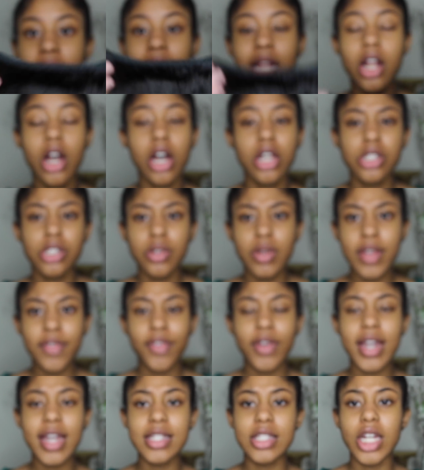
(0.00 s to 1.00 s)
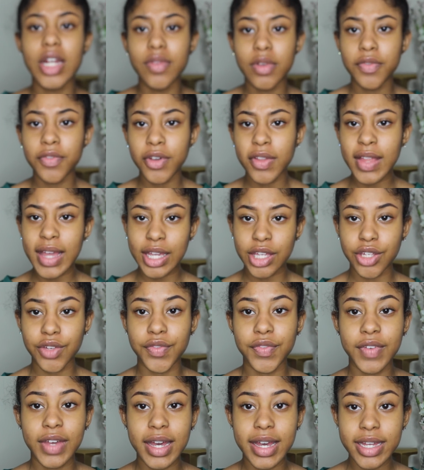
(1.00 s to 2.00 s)
And also if you guys ever feel like
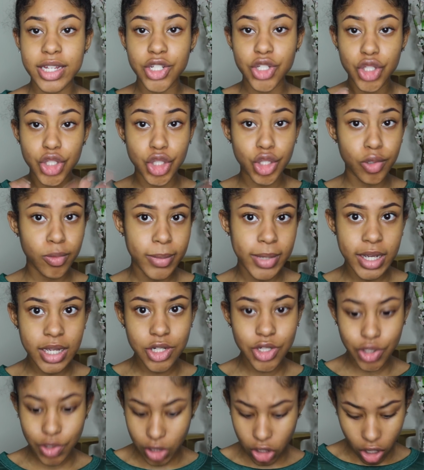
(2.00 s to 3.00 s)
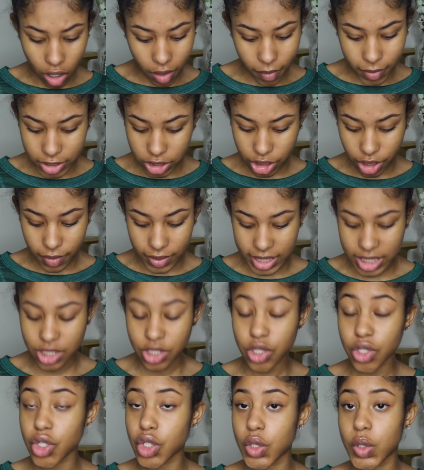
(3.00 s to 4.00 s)
you've cut too much, you can always go in
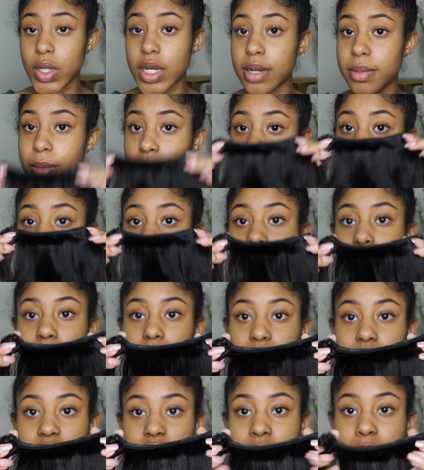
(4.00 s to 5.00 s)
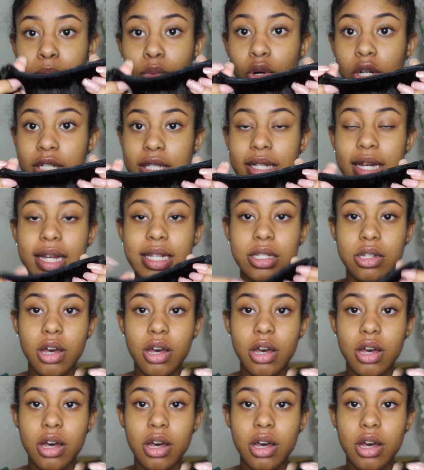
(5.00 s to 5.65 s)
to trim the more sides